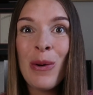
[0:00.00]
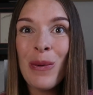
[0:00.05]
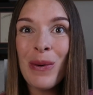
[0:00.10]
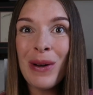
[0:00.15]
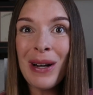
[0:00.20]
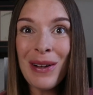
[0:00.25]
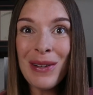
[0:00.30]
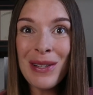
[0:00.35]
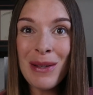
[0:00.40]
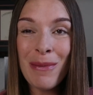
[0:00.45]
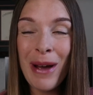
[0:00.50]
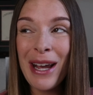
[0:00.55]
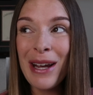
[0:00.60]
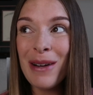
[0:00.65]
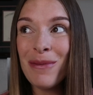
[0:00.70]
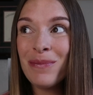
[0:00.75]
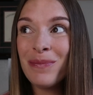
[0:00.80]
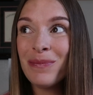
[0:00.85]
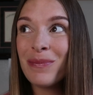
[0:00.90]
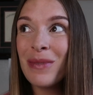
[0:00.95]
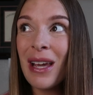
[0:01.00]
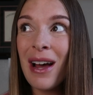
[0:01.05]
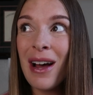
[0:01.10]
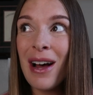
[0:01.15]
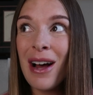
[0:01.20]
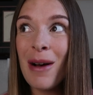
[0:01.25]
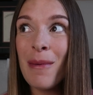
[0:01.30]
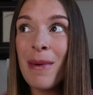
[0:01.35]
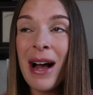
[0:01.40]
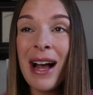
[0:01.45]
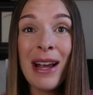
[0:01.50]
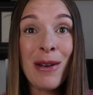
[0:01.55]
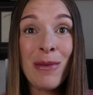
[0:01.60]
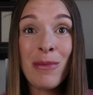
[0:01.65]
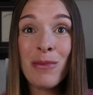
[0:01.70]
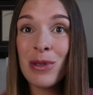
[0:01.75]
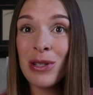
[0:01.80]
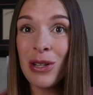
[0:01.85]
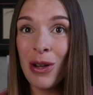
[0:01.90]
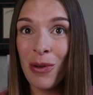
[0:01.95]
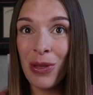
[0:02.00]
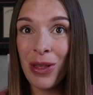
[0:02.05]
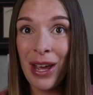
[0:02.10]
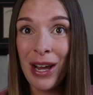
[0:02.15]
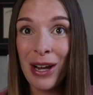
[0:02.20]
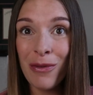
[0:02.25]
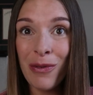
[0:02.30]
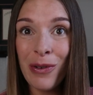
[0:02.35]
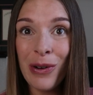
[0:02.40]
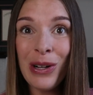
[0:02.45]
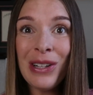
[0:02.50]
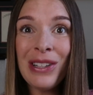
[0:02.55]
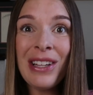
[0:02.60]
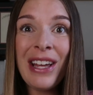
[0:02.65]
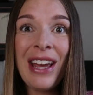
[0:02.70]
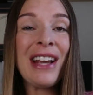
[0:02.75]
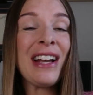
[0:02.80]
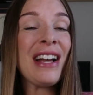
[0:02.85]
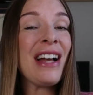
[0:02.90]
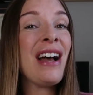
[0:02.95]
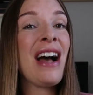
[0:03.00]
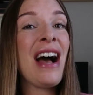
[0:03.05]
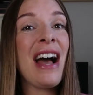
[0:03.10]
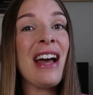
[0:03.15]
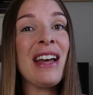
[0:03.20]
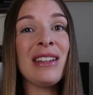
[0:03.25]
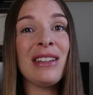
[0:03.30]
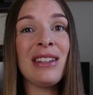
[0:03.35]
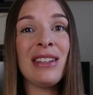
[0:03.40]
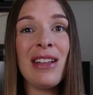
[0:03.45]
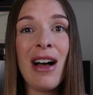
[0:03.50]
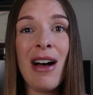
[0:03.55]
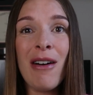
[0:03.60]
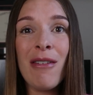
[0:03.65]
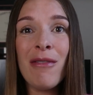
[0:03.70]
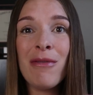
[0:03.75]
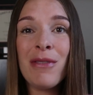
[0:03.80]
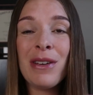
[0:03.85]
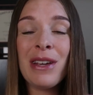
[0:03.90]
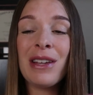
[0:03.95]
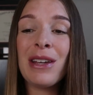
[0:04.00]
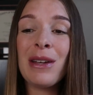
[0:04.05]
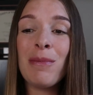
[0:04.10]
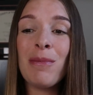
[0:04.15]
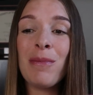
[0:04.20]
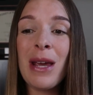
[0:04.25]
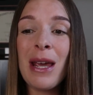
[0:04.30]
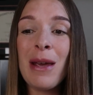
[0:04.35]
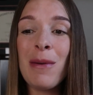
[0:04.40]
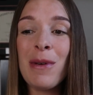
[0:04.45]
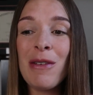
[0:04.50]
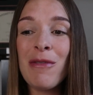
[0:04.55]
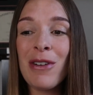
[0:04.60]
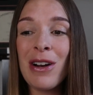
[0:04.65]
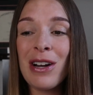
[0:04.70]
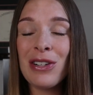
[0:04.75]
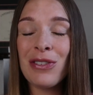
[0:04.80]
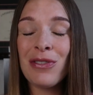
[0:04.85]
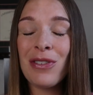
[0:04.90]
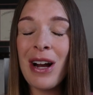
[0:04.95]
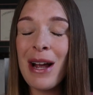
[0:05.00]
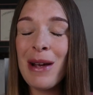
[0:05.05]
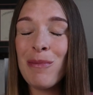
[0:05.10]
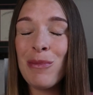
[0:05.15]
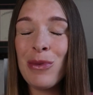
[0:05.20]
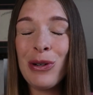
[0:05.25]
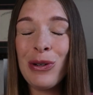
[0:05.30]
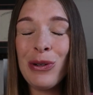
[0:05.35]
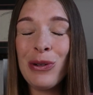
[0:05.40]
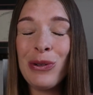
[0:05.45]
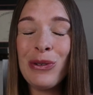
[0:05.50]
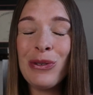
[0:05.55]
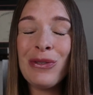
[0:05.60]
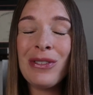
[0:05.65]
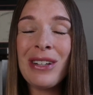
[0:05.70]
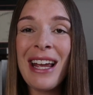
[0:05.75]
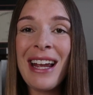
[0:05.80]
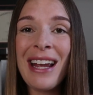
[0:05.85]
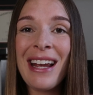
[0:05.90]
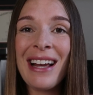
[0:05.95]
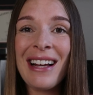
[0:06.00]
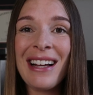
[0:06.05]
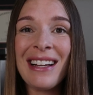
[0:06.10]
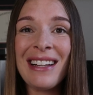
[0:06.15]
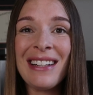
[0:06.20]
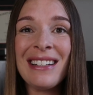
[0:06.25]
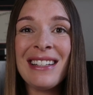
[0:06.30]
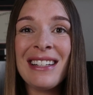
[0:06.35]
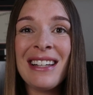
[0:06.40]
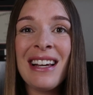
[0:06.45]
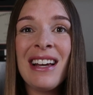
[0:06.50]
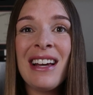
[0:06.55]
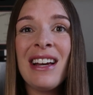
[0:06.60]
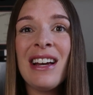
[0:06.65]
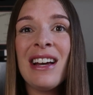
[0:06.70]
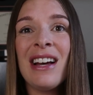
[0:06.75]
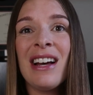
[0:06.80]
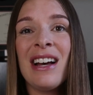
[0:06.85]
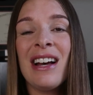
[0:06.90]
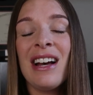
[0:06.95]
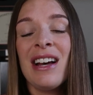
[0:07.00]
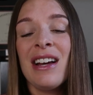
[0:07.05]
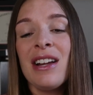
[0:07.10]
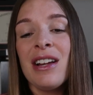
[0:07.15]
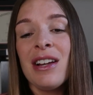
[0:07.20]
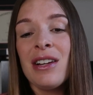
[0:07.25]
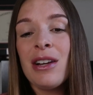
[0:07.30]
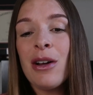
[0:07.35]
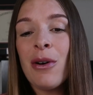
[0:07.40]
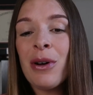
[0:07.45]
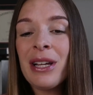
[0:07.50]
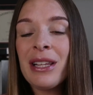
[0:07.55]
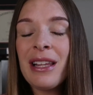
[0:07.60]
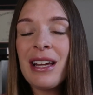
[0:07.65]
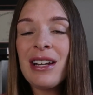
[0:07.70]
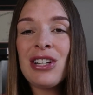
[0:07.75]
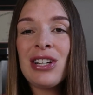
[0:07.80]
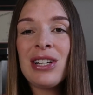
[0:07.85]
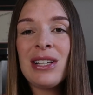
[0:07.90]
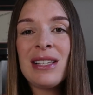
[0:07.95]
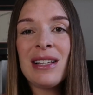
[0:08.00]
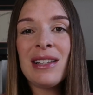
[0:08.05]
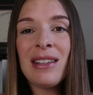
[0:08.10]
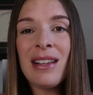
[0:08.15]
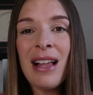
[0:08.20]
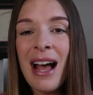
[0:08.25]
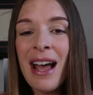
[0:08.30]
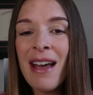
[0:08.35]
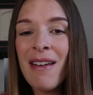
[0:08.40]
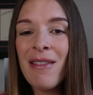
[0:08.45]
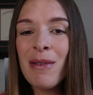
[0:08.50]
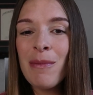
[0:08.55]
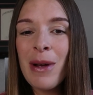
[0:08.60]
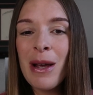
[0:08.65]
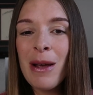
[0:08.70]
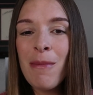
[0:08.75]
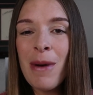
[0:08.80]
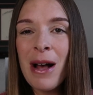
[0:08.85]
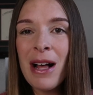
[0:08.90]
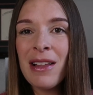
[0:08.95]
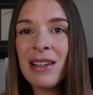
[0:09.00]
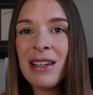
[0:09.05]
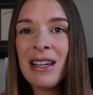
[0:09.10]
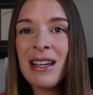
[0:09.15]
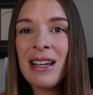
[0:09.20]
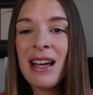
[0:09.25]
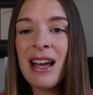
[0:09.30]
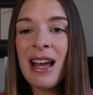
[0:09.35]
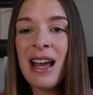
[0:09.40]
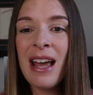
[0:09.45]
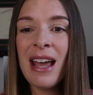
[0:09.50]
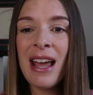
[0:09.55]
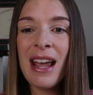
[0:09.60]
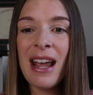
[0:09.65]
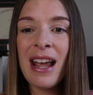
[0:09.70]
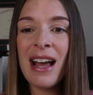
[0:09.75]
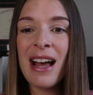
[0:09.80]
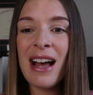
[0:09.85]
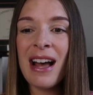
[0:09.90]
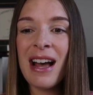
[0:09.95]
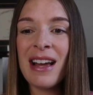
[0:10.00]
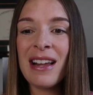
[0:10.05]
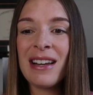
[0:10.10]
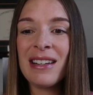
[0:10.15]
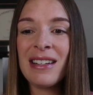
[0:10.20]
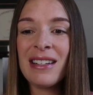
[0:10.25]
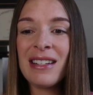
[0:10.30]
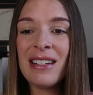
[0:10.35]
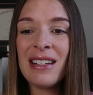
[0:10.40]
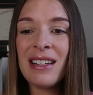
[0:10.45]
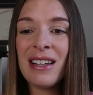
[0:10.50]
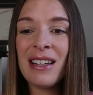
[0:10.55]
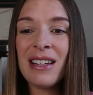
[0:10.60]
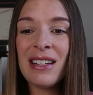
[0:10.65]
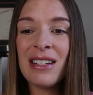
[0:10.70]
What else am I? I am so thankful. I love feeling baby French fry move and knowing that she's alive in my belly, and